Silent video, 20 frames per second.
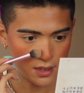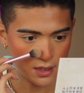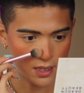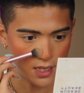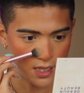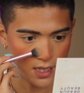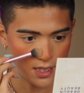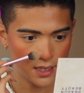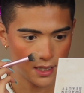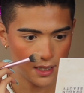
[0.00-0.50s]

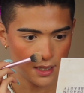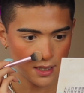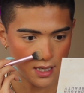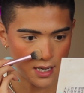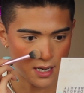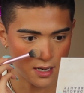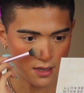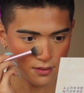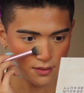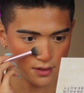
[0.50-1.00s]
cutting
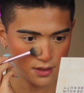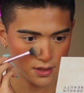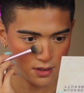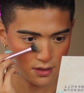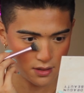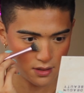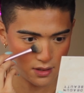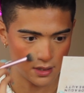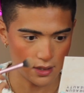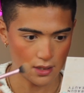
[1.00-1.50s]
out
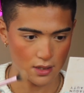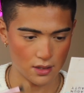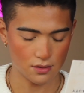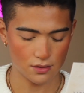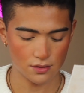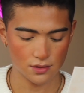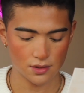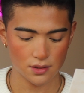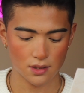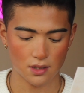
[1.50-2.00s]
the
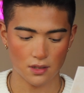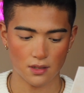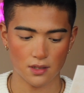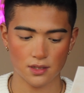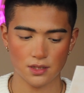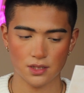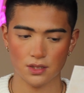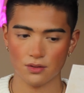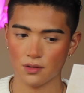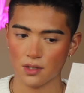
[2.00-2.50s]
nose
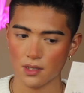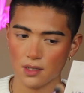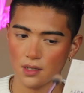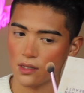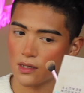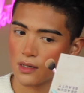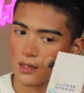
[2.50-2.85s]
contour.